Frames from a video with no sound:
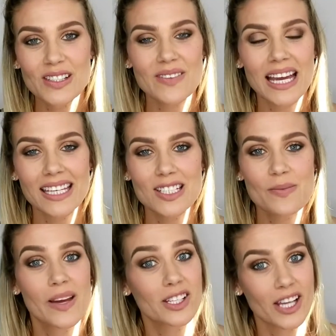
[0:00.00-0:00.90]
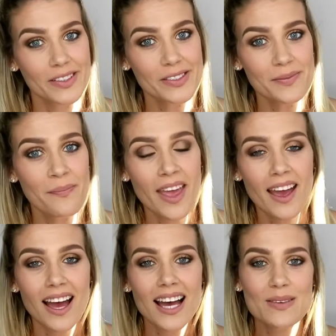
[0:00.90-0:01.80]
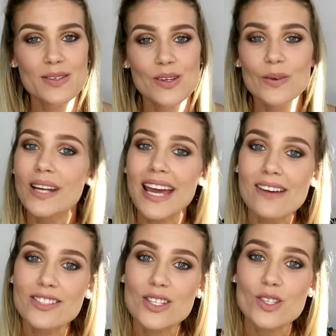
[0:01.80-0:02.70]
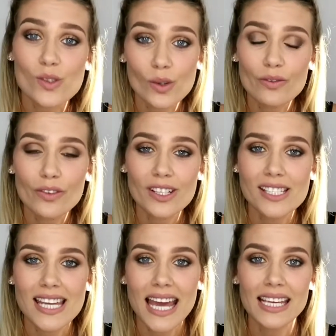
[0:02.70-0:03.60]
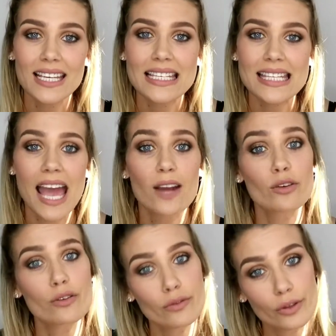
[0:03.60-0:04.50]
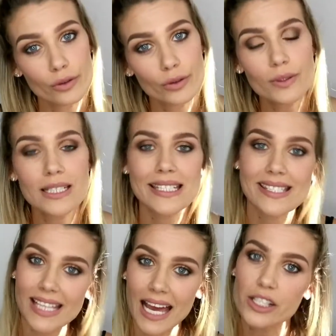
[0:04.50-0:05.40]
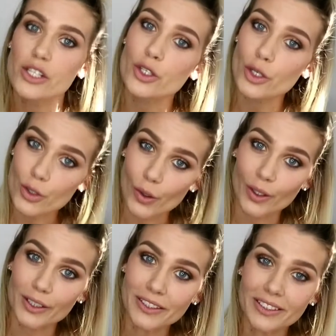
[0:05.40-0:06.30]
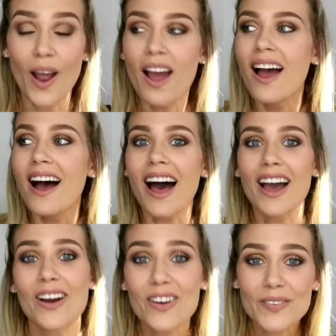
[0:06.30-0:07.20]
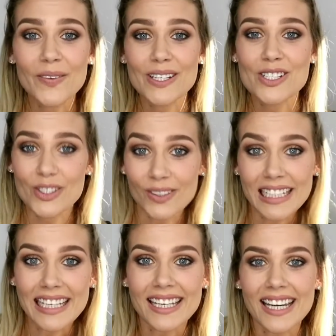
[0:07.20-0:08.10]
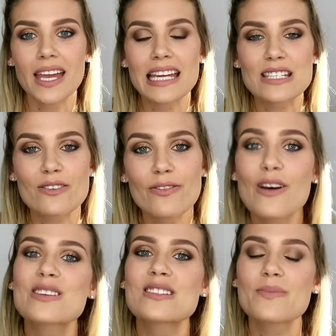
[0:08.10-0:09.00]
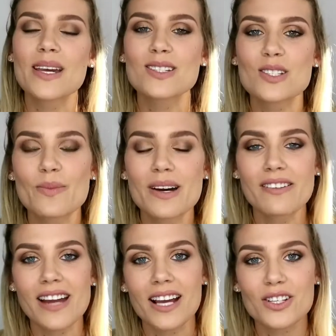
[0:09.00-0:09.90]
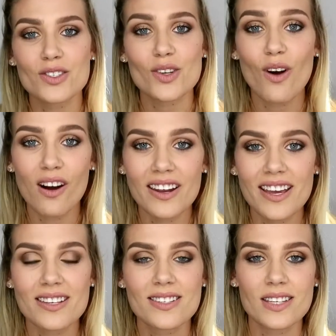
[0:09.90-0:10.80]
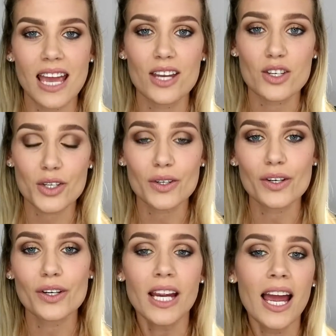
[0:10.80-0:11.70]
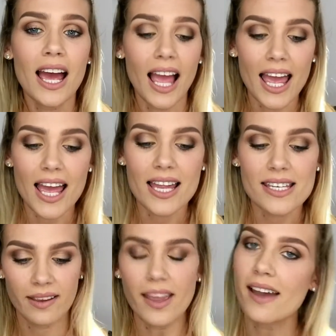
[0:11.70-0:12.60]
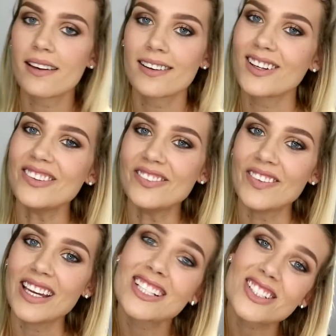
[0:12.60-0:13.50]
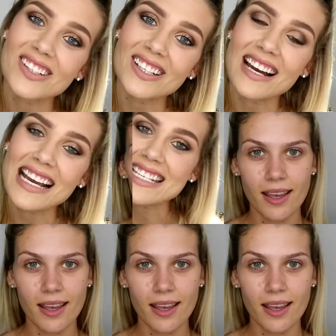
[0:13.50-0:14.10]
back into my channel. So what I have in store for you today is a review slash tutorial. I hope you enjoy. It is a first for me, so my reactions are honest and true, and yeah, cool. Enjoy guys.